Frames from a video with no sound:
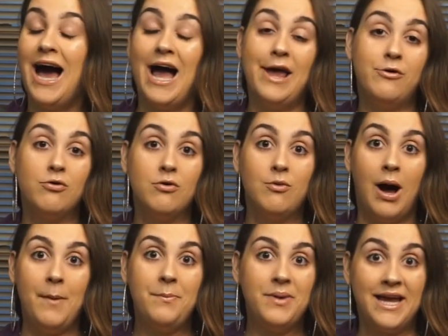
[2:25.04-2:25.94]
I grew
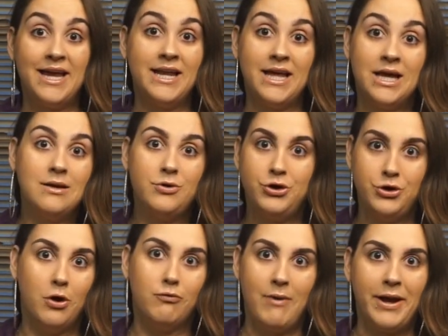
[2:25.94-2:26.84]
up eating,
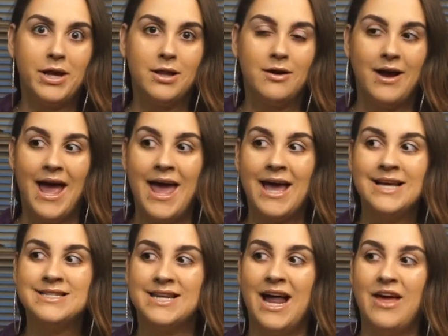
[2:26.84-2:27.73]
you know, regular
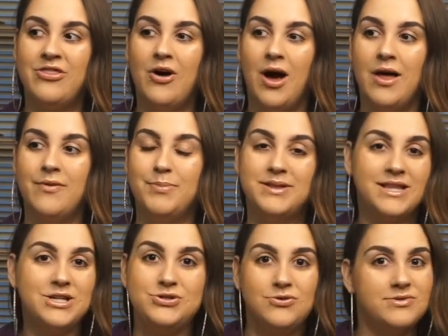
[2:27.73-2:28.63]
eggs and I thought, but
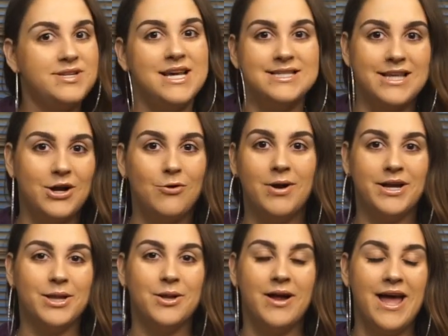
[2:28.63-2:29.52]
this don't taste like a
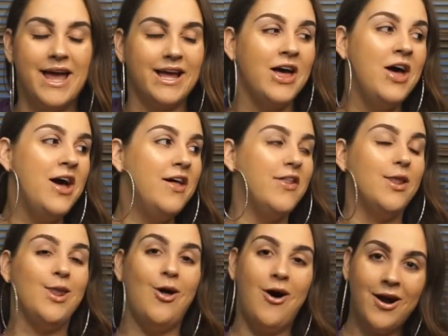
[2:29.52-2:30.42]
regular egg. The
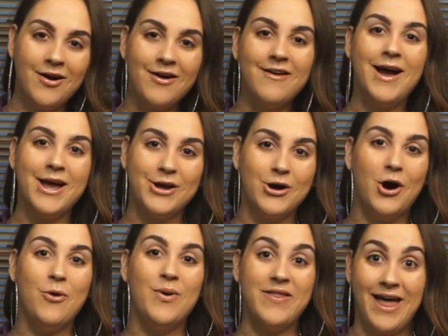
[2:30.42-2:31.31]
longer I
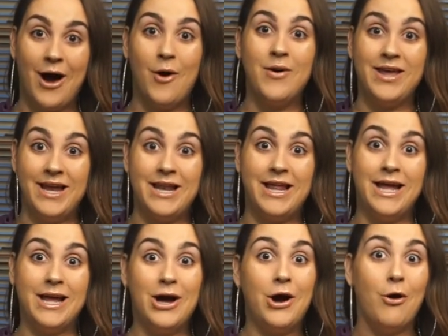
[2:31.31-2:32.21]
go without
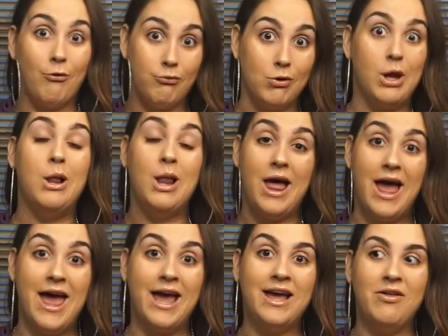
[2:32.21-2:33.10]
eating a real
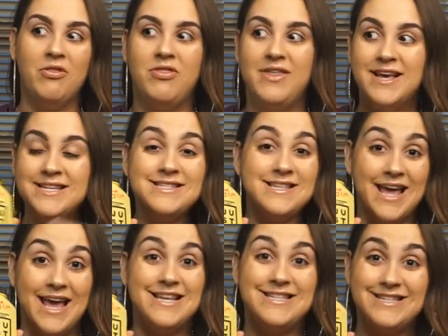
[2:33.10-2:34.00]
egg, this
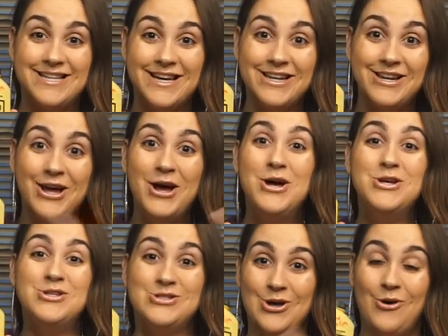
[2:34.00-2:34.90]
tasted
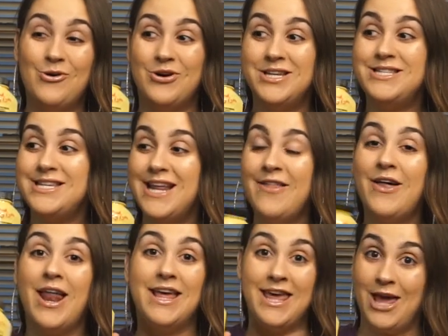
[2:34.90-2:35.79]
so good today
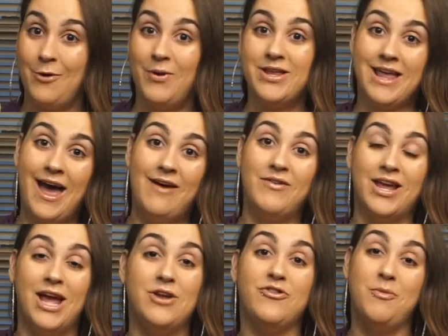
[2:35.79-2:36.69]
that I can't wait to have it
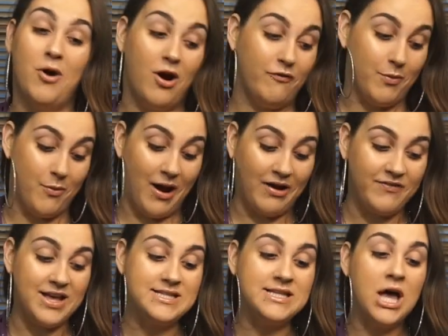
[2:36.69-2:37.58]
again tomorrow for
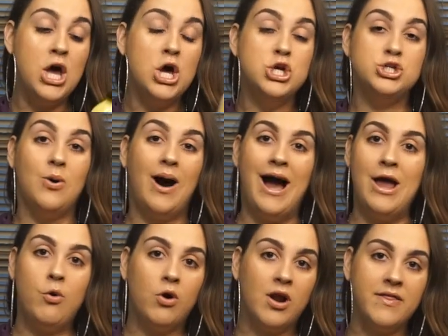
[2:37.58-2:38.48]
breakfast. So
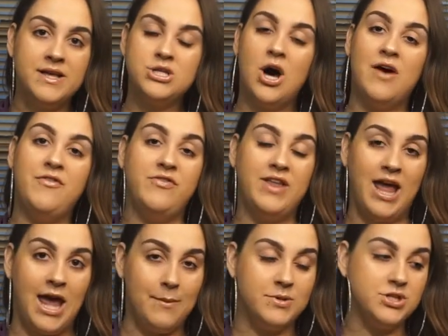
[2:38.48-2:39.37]
I order this off of
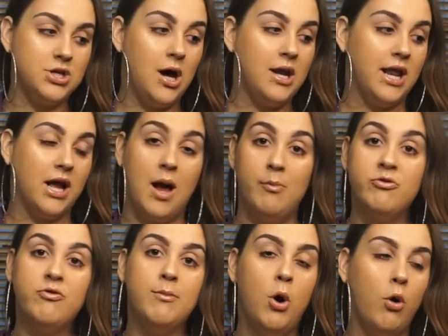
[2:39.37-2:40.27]
Amazon. It
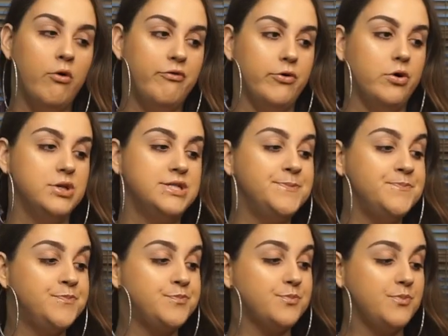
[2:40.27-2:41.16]
comes from Whole
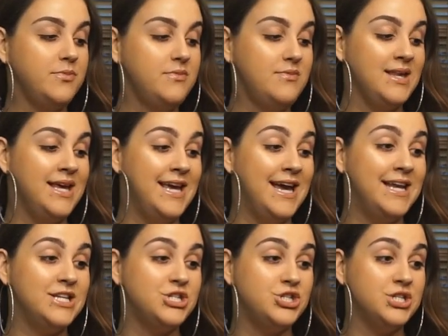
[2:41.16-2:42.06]
Foods
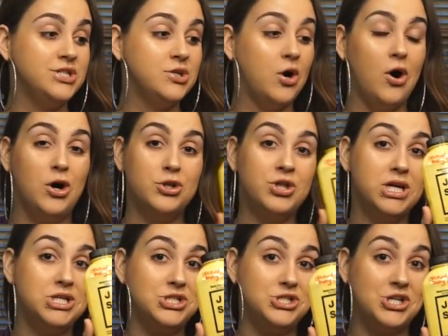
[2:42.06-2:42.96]
and it's just called
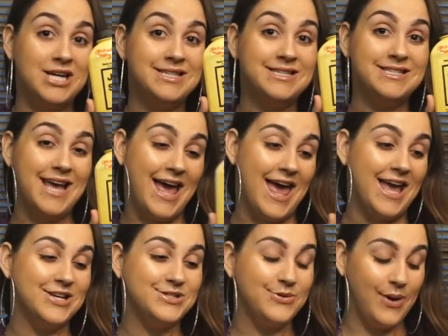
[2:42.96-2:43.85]
Just
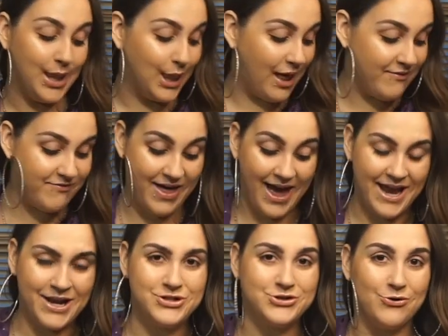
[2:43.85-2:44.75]
Egg. So I love that.
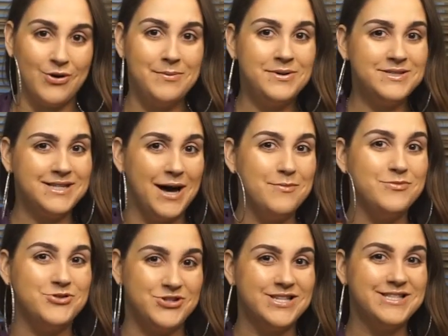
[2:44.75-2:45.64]
And it scrambles
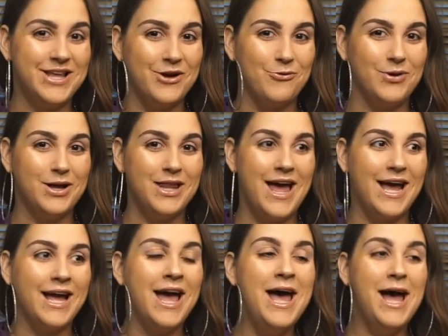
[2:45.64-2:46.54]
up just like real
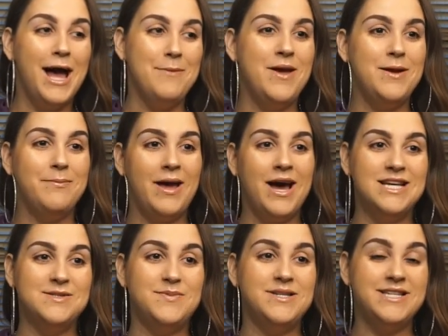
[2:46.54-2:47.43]
egg. I made my
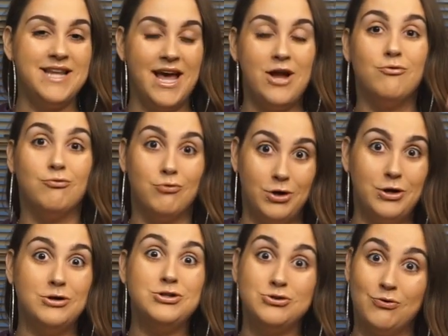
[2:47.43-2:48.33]
husband today
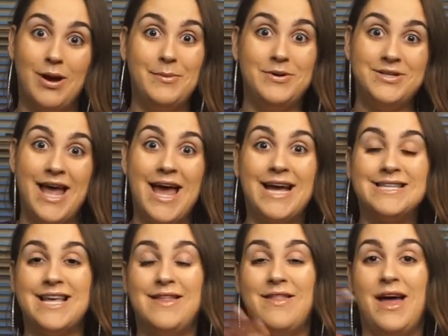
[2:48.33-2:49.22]
real scrambled
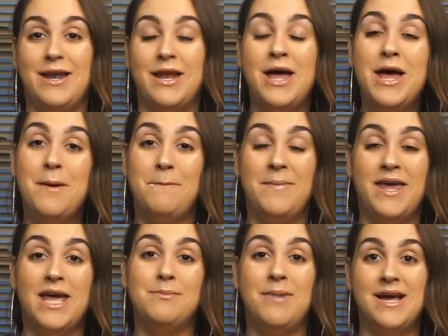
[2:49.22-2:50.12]
eggs and then
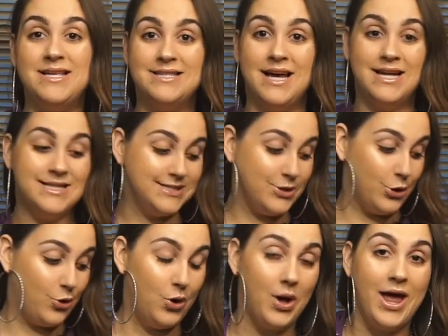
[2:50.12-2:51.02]
me and my son's
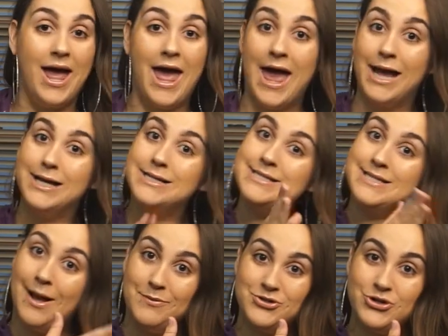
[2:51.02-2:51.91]
little egg
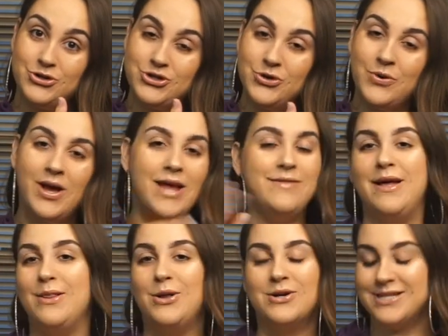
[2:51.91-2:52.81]
substitute and
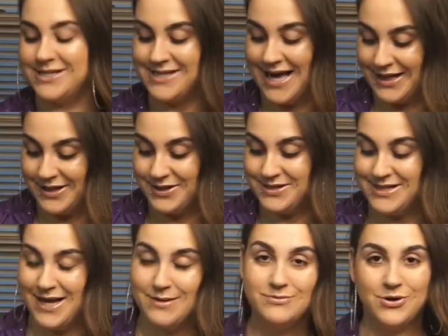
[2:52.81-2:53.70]
they looked exactly the
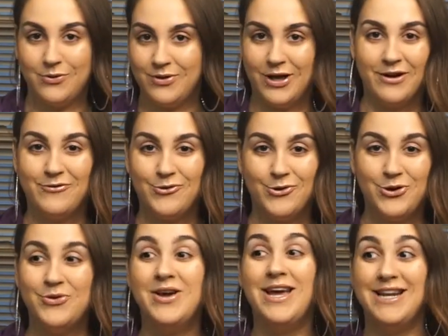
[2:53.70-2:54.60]
same. Don't let it fool
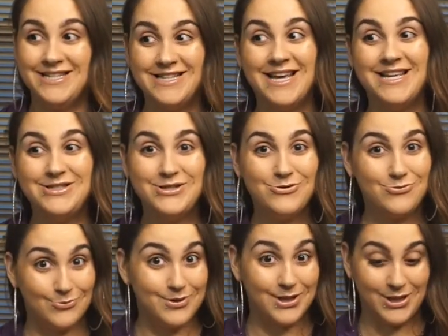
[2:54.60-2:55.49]
you. And it
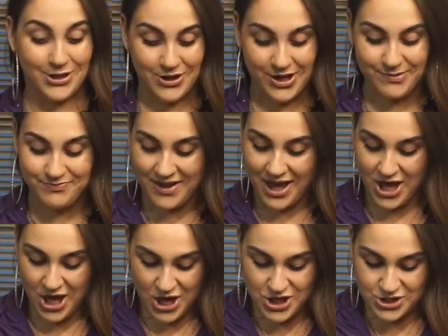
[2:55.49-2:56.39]
tasted really good.
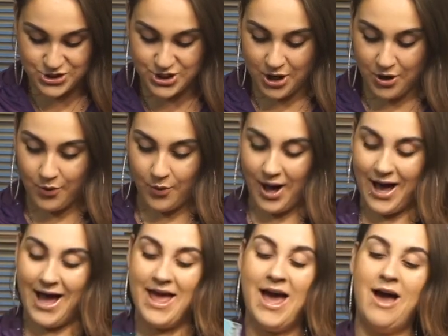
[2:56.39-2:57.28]
So
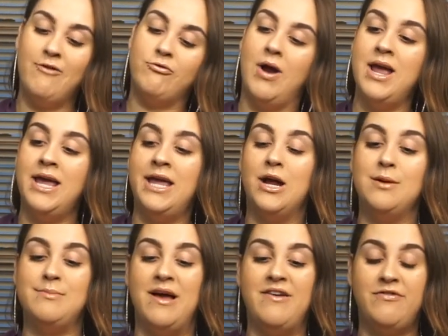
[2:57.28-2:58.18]
I have right
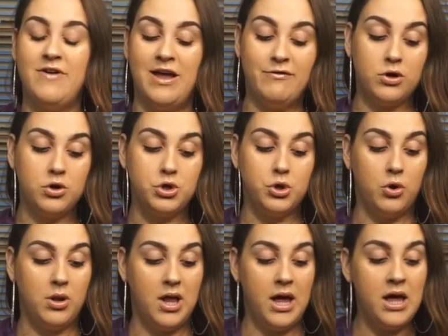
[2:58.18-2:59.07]
here my favorite
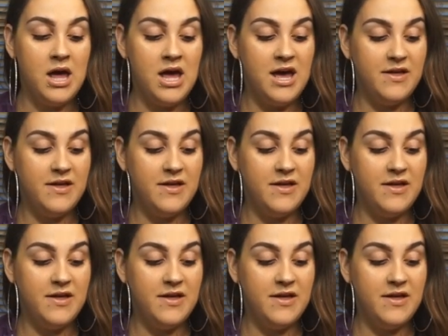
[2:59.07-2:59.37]
granola.